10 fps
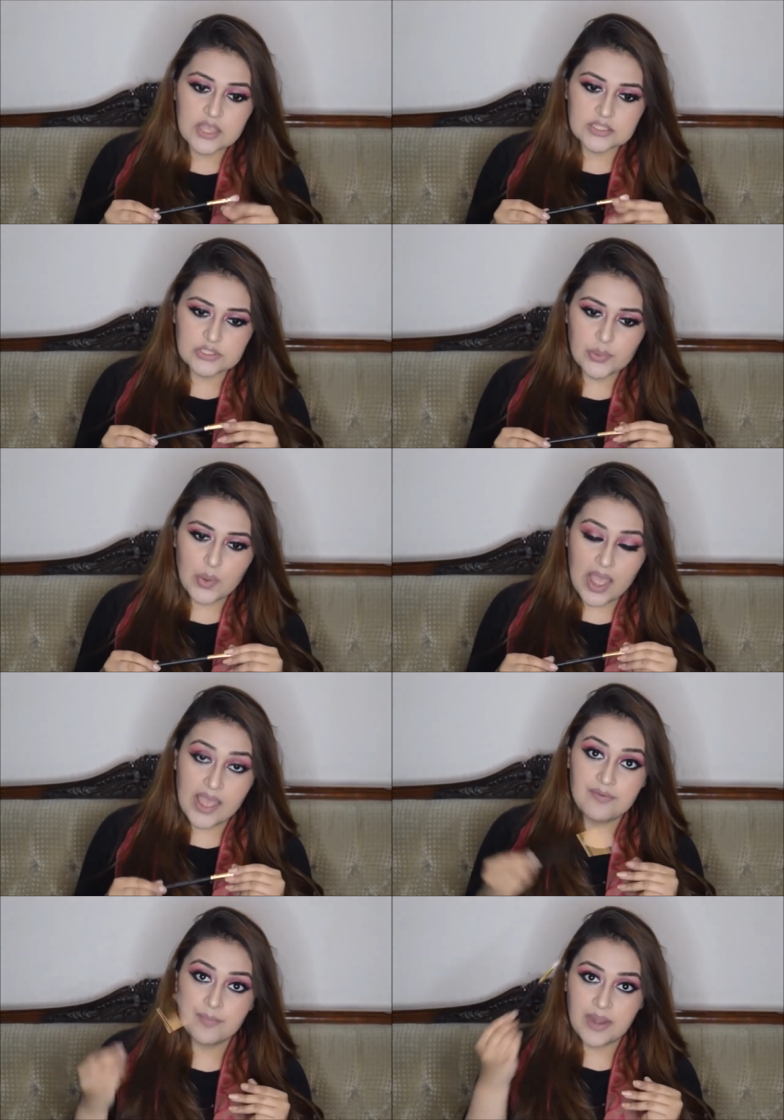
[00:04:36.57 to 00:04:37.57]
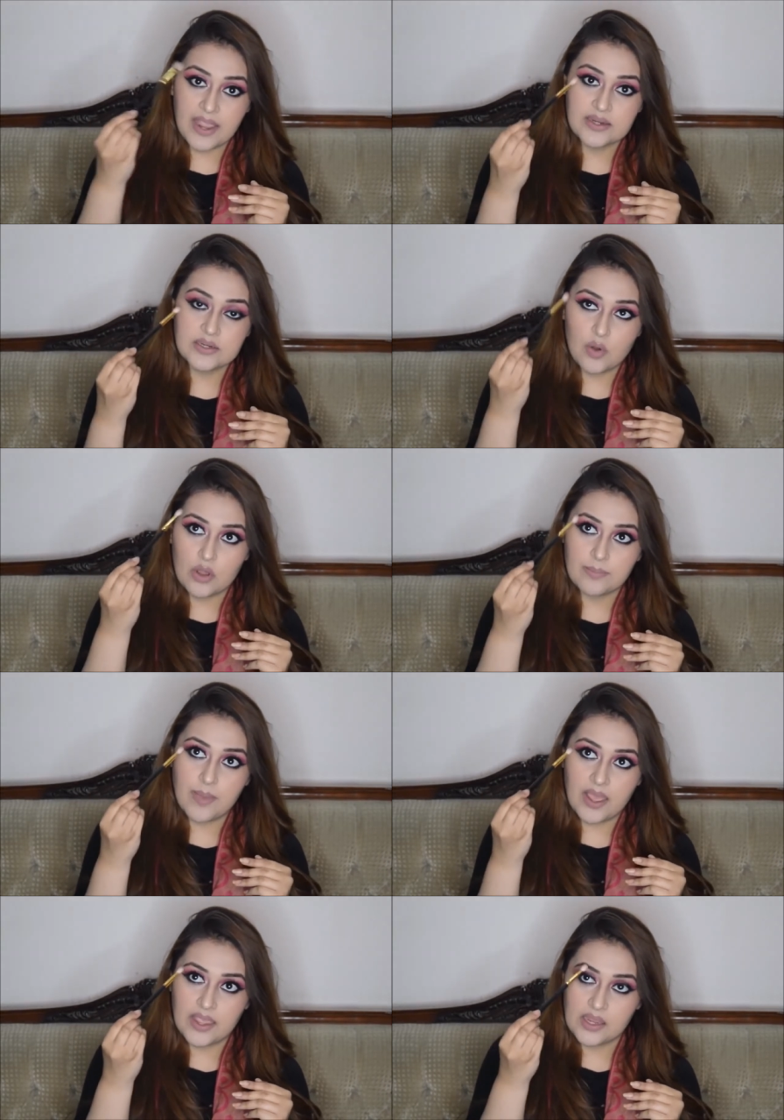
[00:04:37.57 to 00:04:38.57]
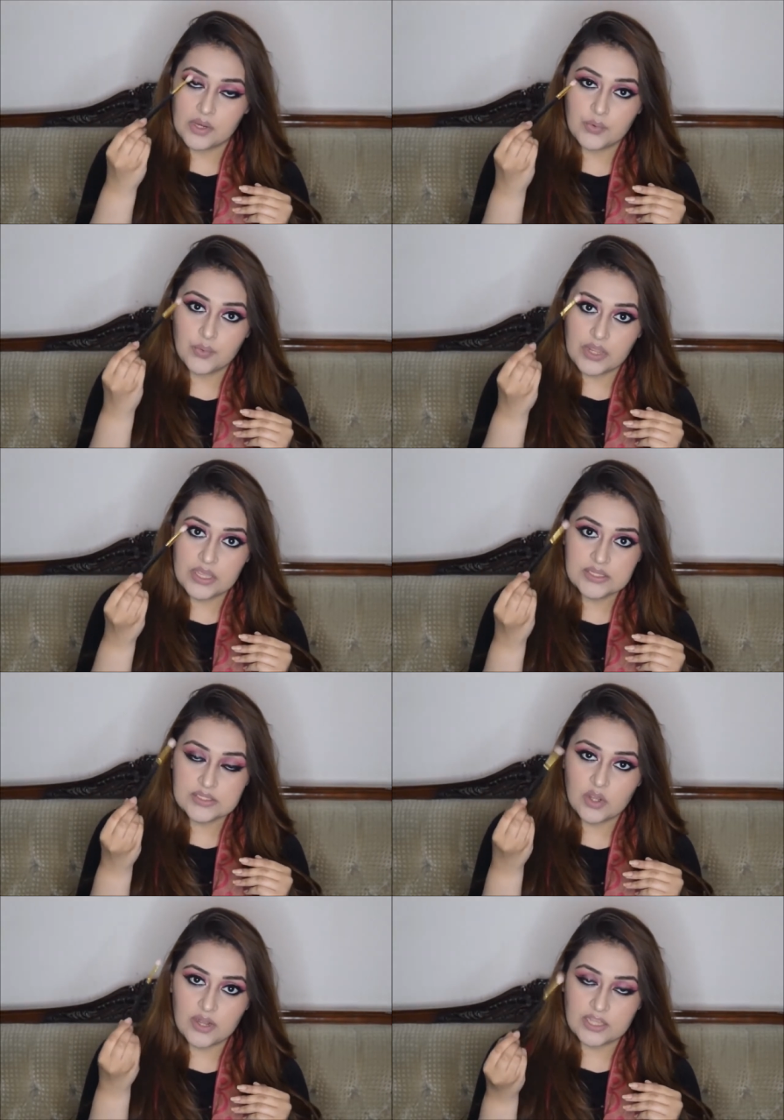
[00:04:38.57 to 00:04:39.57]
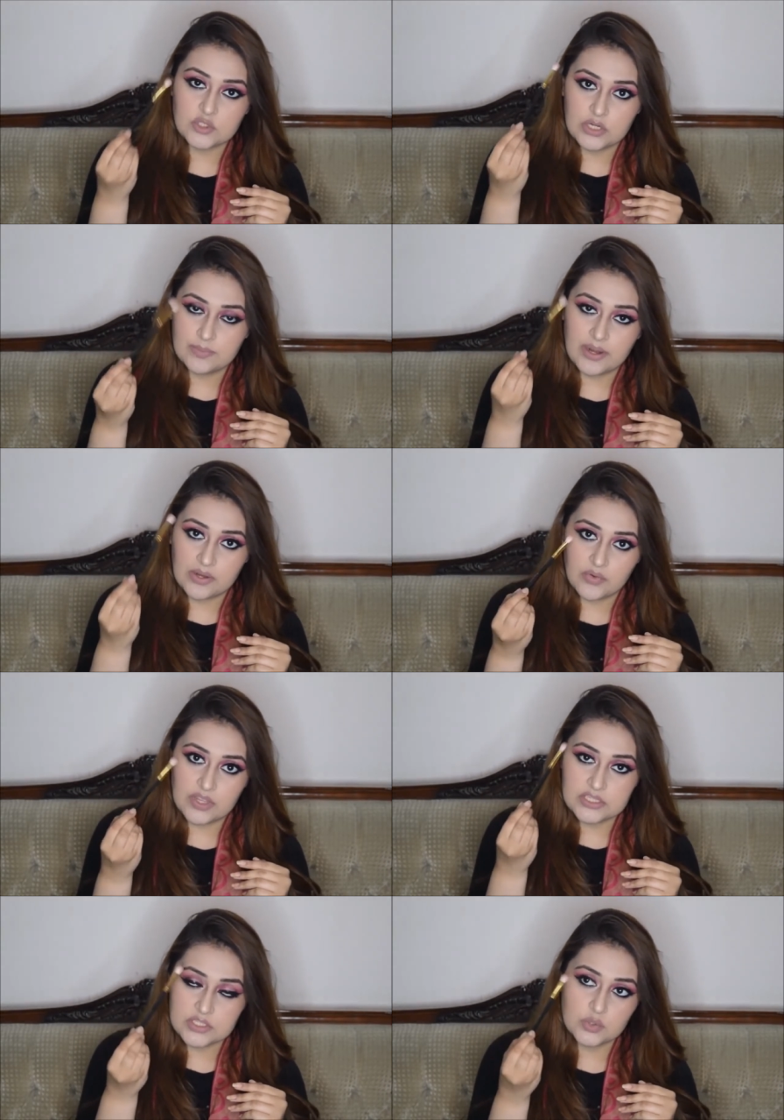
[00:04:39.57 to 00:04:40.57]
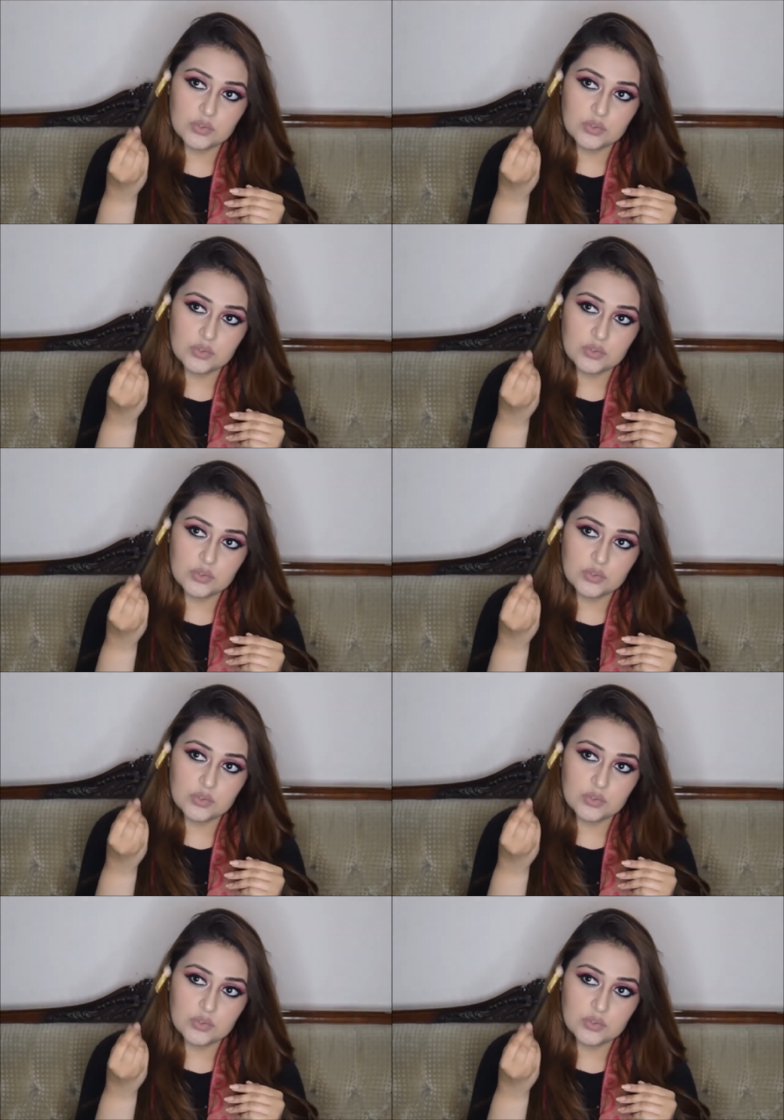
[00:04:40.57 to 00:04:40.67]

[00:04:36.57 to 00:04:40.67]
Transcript: So I have applied it on my crease, not actually in my crease too,